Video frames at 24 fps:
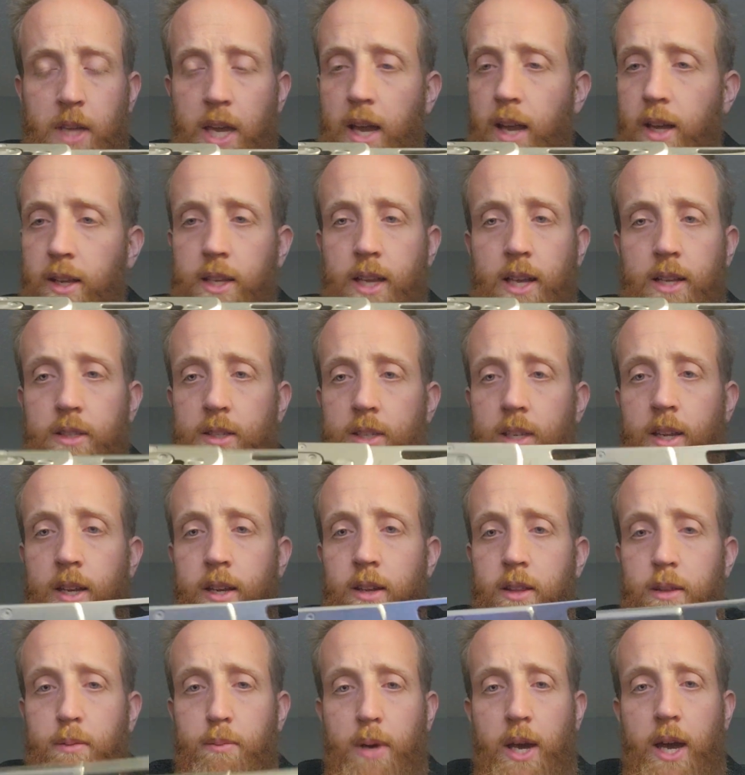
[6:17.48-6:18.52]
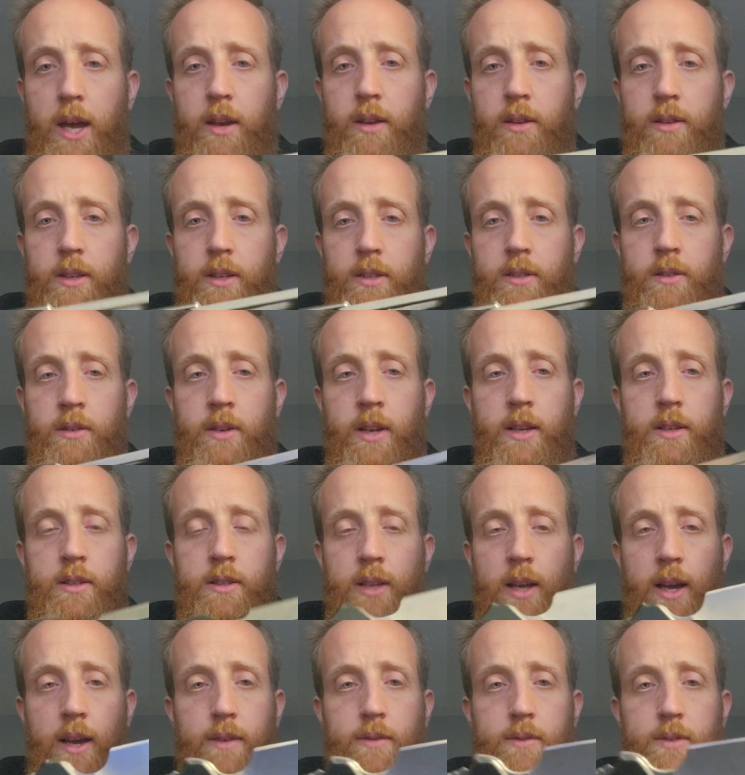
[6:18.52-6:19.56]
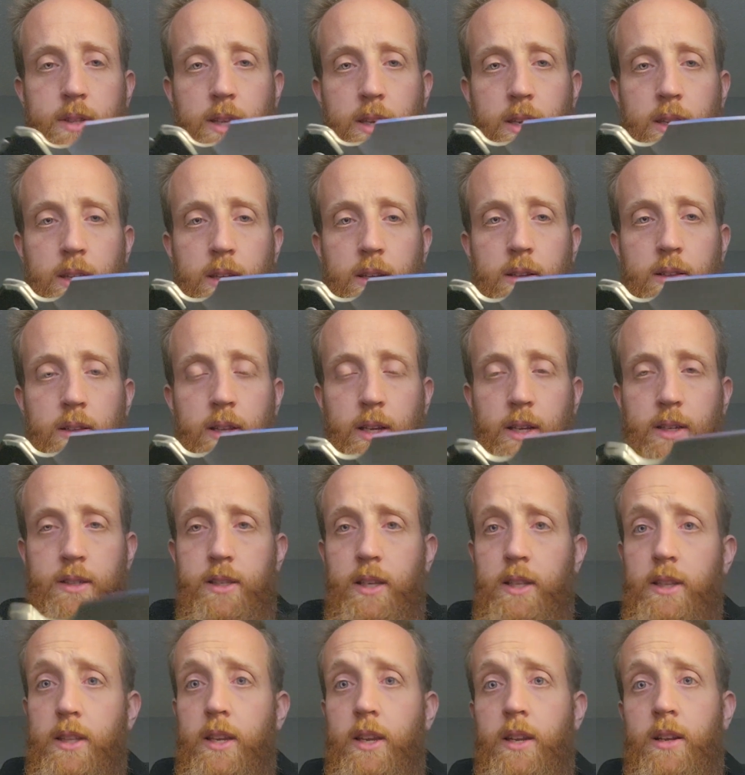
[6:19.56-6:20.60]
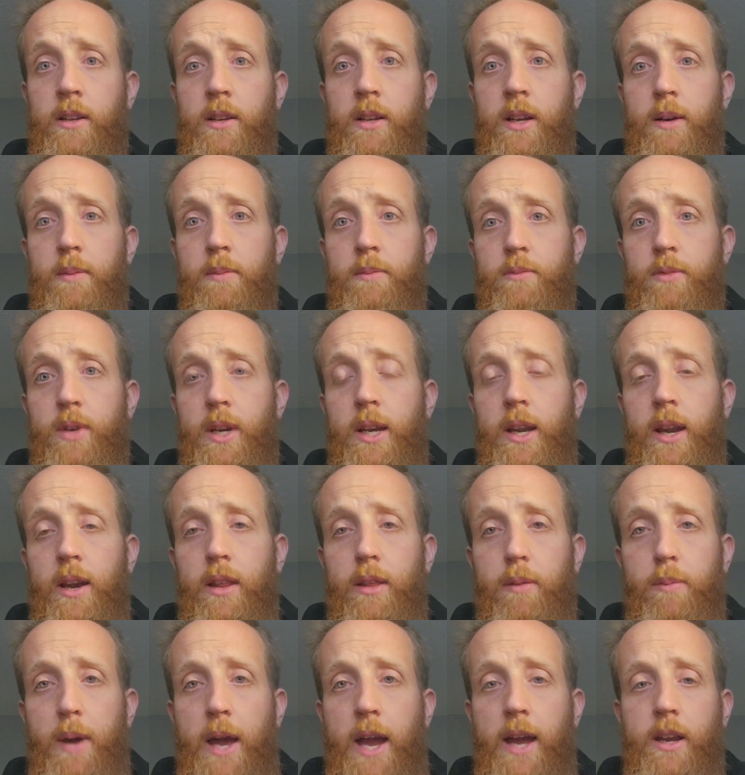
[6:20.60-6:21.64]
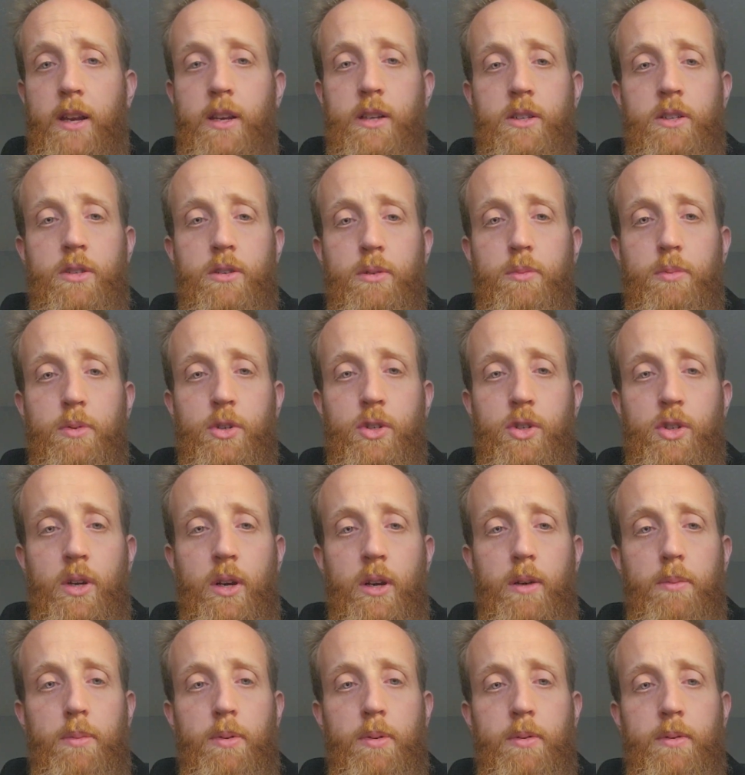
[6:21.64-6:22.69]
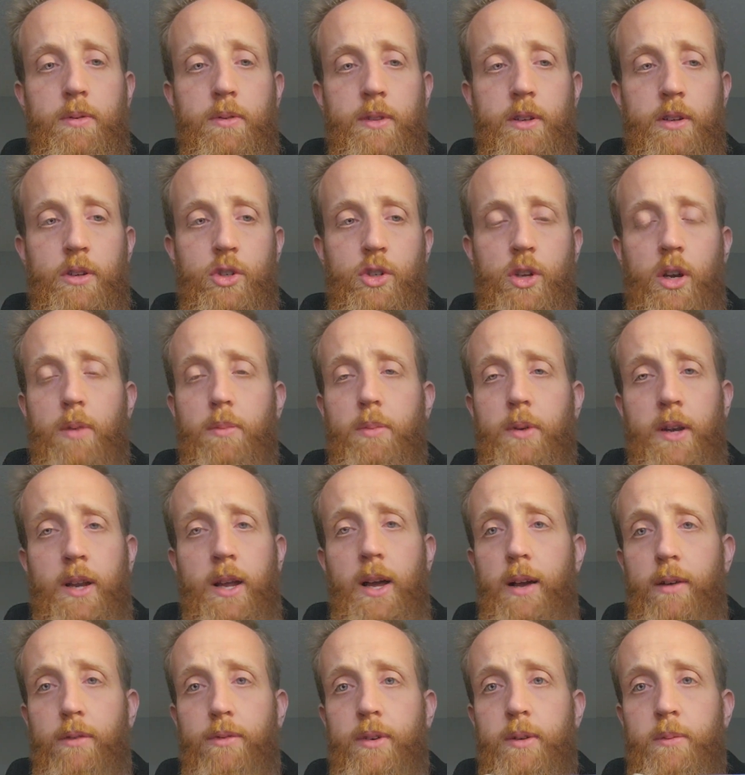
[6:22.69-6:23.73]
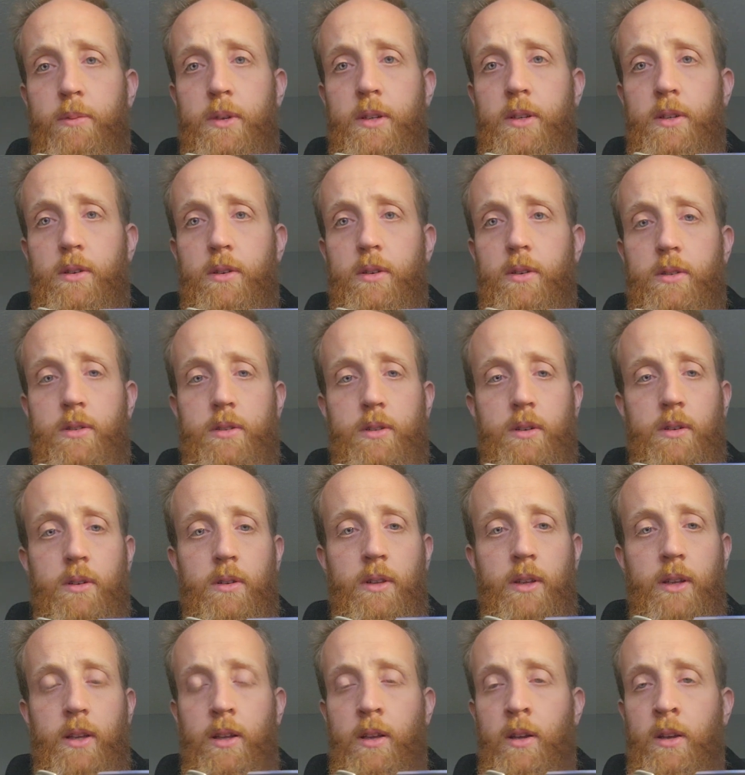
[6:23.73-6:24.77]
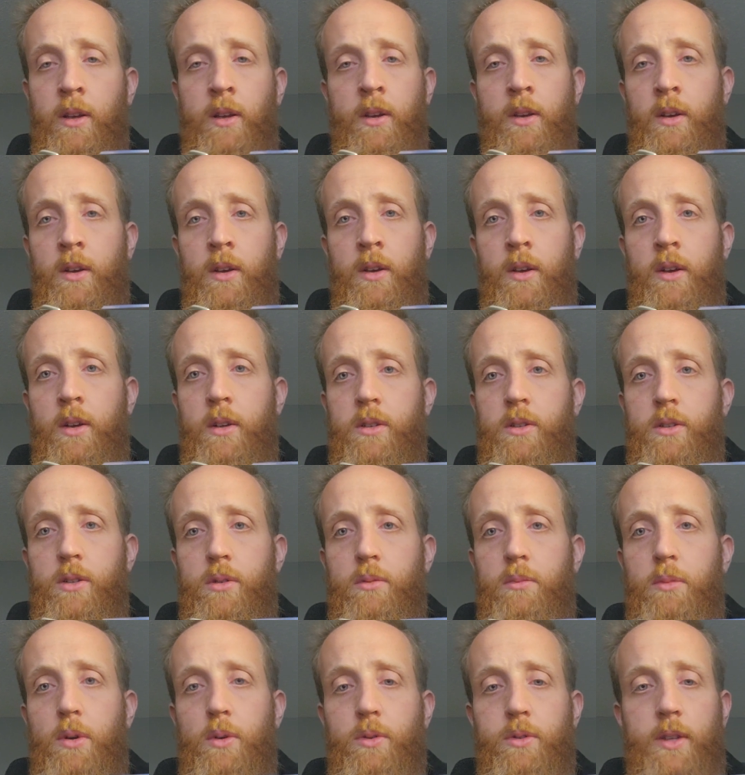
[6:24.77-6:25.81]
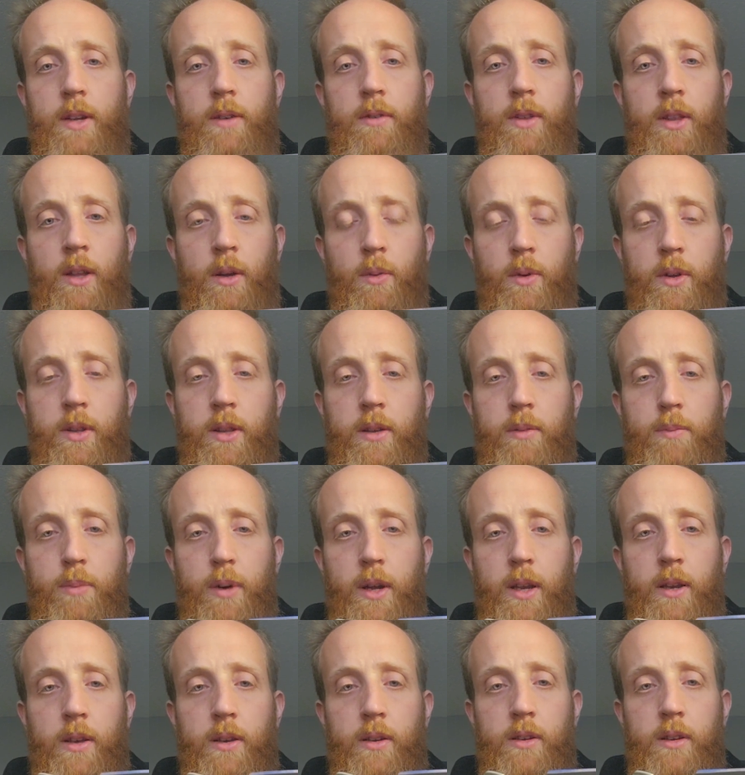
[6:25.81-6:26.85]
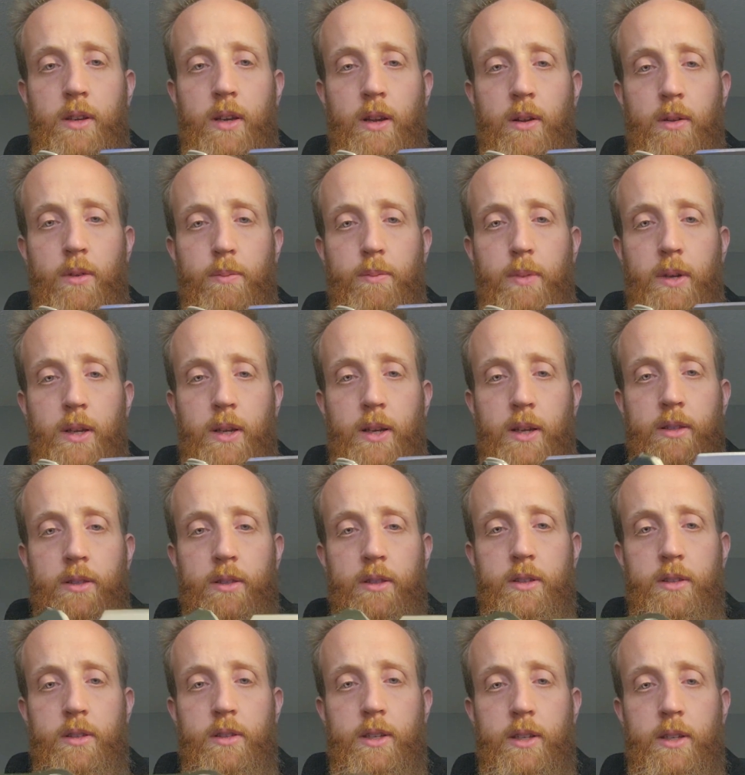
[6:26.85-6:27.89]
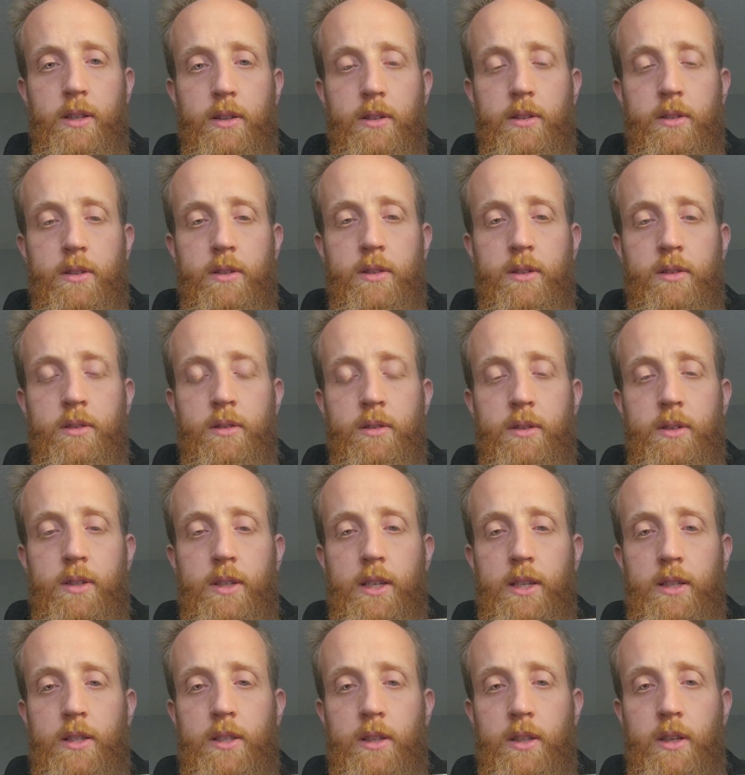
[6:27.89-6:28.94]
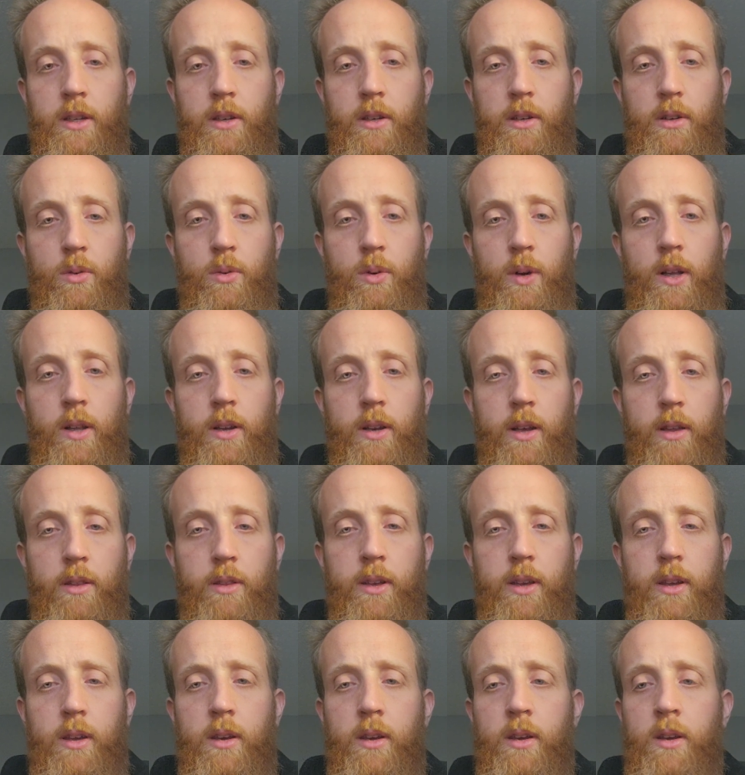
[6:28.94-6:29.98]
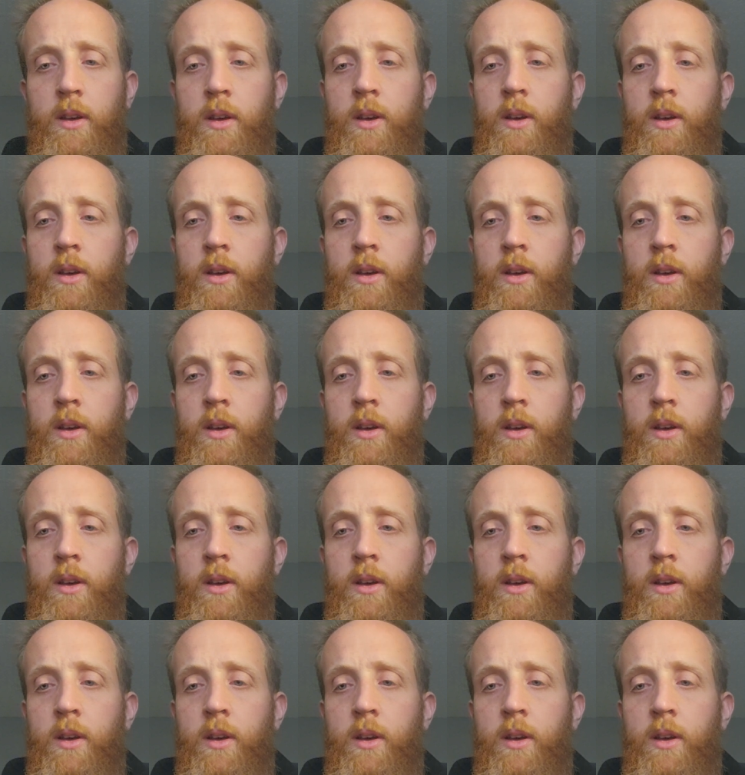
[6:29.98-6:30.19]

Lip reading: I can't say anything bad. These are nice knives. They, like I said, they didn't come right out of the package super sharp. They're sharp enough. I mean, you can certainly do most everything with it, but you know, because the steel is decently good quality, I think